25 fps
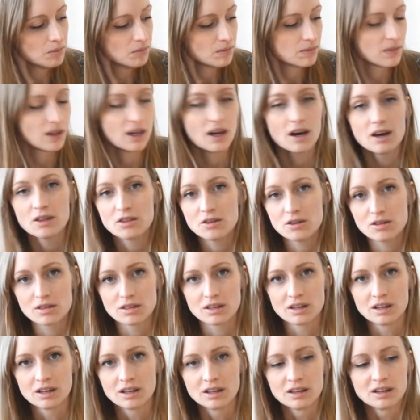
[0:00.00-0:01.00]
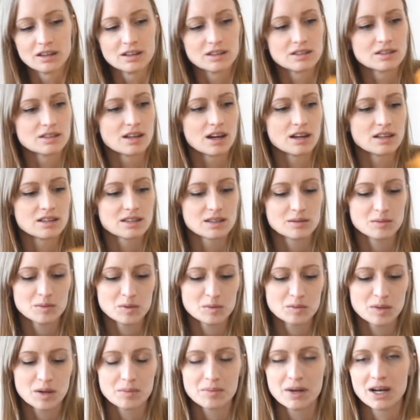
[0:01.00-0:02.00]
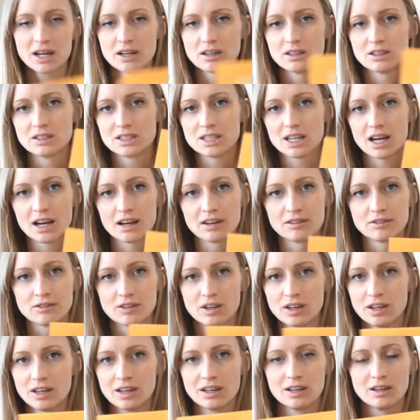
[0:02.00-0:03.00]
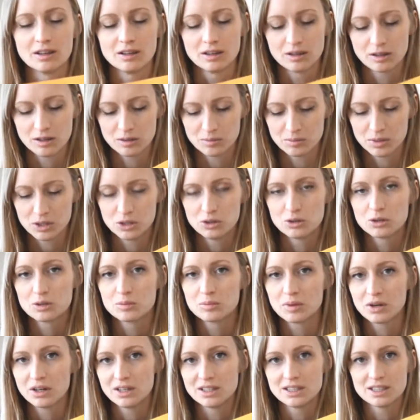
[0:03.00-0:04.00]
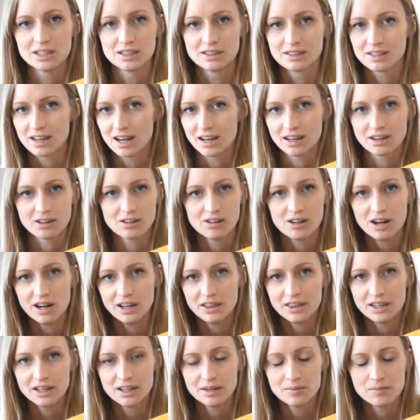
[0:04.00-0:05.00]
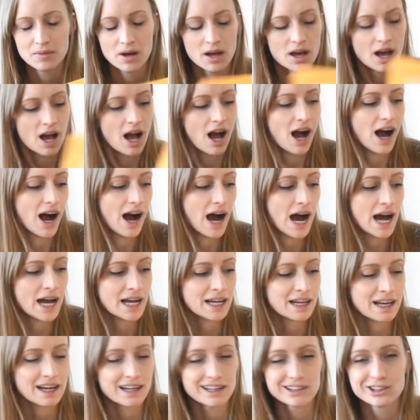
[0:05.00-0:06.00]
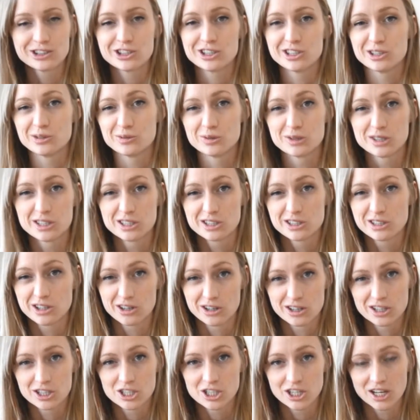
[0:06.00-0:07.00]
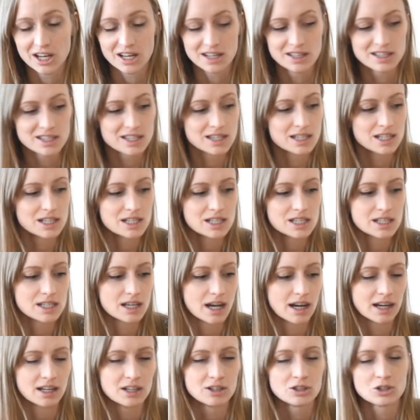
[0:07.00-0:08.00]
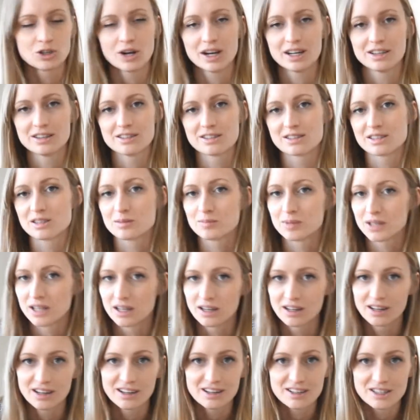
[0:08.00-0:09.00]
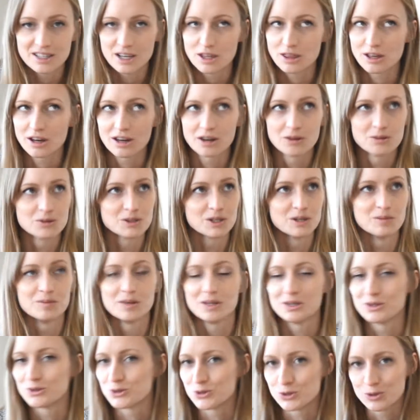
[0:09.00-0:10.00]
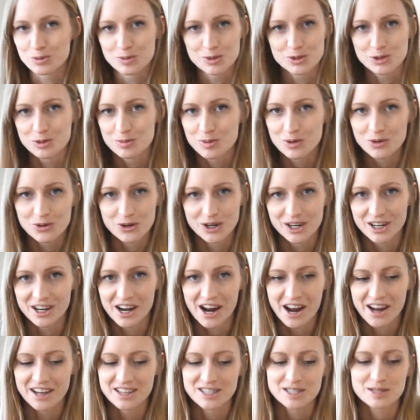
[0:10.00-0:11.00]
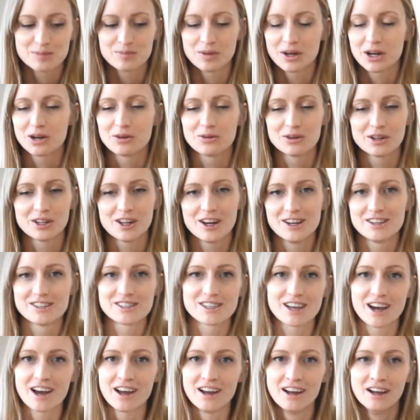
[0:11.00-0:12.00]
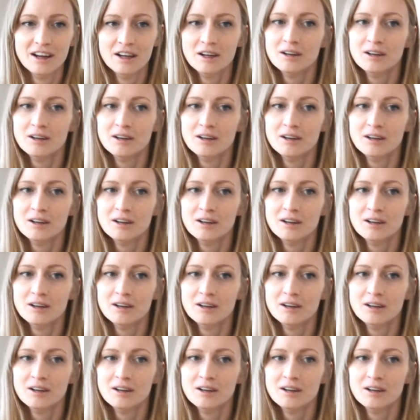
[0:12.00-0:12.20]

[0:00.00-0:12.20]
The other thing is that some of my patterns have a computer printed title on them. I actually would discourage against this. I tried this in the beginning because I thought I was going to be super, super organized, but I realized that